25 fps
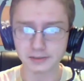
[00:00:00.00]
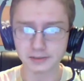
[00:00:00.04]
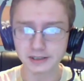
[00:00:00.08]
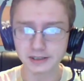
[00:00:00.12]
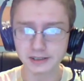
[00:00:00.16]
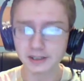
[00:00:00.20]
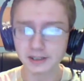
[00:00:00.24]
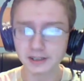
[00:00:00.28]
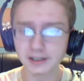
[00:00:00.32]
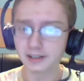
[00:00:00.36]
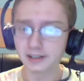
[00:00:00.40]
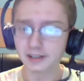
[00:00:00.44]

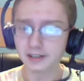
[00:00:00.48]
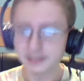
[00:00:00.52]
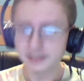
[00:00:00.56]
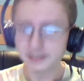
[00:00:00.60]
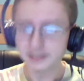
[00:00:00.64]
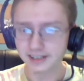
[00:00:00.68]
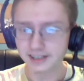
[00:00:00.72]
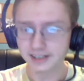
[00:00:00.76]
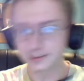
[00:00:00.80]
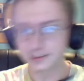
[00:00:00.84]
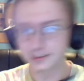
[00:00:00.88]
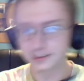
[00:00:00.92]
This guy's
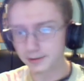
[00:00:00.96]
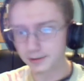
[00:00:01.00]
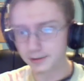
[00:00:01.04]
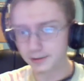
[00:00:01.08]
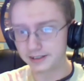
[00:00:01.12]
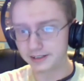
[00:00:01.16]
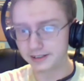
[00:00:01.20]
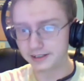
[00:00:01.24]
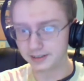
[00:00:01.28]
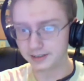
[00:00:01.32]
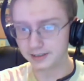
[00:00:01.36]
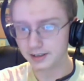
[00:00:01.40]
crazy.
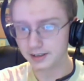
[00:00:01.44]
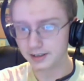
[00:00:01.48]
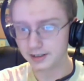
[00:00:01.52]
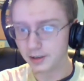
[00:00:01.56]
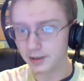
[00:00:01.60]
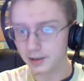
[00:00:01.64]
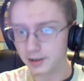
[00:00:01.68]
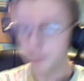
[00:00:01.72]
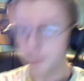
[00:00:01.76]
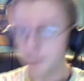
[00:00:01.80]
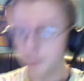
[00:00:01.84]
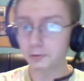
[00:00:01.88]
Who would
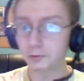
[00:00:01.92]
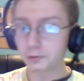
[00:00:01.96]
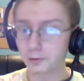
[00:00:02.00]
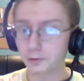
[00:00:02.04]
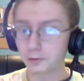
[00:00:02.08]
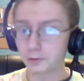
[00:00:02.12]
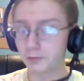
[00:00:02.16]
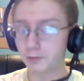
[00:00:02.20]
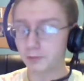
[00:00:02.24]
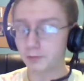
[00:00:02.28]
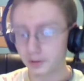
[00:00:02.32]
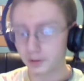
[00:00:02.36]
run
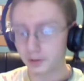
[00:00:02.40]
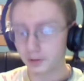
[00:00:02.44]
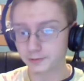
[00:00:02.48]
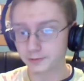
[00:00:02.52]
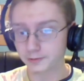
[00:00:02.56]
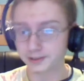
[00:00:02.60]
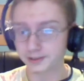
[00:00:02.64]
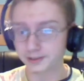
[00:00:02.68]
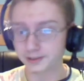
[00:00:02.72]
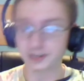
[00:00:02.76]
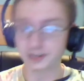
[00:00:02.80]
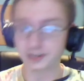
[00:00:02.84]

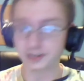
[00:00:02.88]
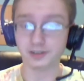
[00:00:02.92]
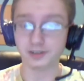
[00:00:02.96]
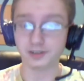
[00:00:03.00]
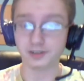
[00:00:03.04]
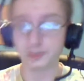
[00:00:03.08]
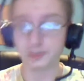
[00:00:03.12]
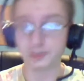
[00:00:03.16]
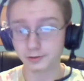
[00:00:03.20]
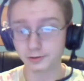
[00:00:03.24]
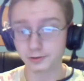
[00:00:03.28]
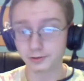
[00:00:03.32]
polymerization at two
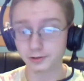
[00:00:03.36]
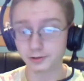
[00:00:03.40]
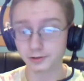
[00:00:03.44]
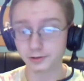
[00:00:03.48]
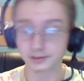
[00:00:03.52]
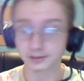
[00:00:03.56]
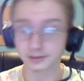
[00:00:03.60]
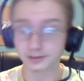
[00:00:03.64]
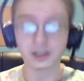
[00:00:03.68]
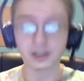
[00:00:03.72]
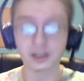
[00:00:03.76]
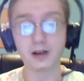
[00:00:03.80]
tuners?
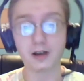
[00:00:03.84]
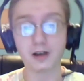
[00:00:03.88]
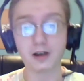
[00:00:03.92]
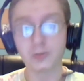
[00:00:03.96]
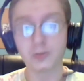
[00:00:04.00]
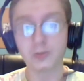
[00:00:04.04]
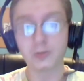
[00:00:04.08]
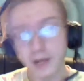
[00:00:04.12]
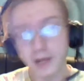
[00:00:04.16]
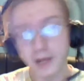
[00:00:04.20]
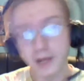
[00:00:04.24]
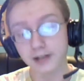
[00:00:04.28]

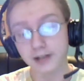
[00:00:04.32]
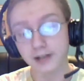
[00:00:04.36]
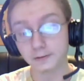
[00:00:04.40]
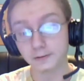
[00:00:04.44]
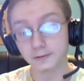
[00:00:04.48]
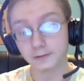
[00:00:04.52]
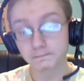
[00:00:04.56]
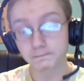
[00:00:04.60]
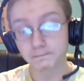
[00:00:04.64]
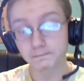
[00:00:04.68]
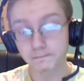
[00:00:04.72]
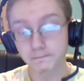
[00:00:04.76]
Well,
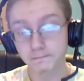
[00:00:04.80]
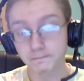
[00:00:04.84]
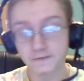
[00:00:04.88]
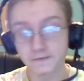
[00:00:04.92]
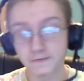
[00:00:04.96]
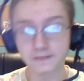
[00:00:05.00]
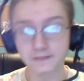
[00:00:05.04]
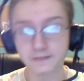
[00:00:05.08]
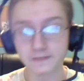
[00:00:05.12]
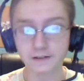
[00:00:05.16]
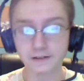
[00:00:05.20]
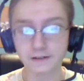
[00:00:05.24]

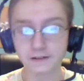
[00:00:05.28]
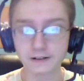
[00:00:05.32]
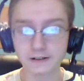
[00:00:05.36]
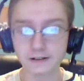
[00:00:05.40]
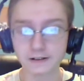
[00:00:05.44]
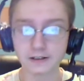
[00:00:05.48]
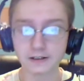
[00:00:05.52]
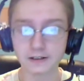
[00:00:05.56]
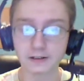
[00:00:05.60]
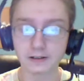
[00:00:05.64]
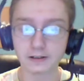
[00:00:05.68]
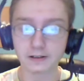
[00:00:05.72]

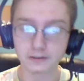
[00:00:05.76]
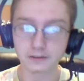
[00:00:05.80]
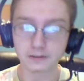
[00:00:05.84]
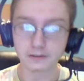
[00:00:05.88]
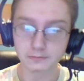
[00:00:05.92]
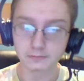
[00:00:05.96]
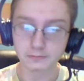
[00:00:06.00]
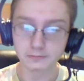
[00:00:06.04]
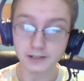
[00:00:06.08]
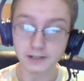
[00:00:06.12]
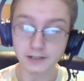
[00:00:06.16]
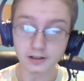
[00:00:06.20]
we
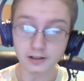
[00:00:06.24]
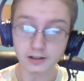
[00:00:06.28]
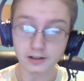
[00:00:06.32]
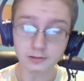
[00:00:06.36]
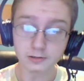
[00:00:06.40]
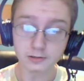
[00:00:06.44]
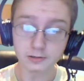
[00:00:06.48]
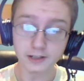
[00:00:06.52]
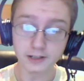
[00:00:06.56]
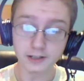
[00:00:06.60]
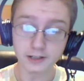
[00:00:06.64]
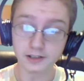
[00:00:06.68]
already
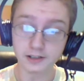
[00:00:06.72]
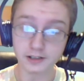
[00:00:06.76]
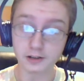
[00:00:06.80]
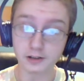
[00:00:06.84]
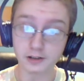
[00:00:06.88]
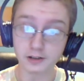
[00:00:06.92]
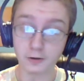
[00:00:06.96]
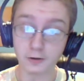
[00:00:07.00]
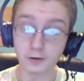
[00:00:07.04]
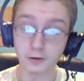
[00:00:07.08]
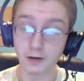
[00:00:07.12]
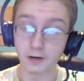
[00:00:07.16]
know
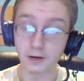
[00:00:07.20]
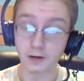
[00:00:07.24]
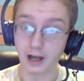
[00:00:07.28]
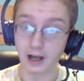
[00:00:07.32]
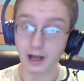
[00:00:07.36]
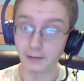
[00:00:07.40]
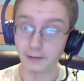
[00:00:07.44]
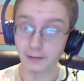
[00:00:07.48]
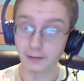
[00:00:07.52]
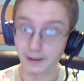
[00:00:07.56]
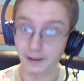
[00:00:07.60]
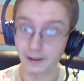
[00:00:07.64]

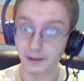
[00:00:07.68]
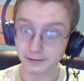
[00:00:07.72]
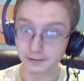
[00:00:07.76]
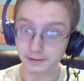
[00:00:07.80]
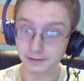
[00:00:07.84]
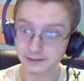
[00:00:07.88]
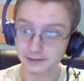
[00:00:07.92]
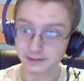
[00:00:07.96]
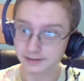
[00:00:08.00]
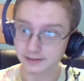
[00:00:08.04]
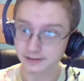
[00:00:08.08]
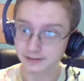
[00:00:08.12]
about
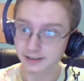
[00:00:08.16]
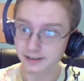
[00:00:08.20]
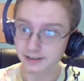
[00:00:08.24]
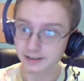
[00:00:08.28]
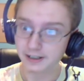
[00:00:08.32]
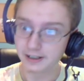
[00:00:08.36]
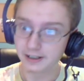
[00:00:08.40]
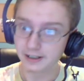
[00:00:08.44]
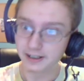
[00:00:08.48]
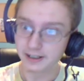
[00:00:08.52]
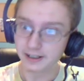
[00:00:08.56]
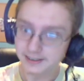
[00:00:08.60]

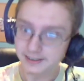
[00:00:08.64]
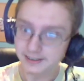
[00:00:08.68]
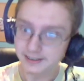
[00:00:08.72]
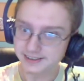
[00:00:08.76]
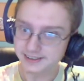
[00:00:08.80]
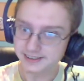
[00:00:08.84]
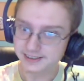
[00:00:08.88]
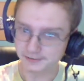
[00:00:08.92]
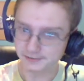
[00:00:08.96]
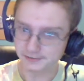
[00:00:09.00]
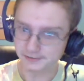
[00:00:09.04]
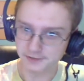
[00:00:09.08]
instant
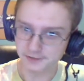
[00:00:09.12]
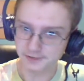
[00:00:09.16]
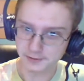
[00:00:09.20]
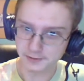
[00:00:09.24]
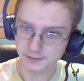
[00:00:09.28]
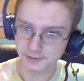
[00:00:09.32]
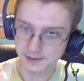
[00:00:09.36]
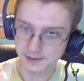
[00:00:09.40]
fusion.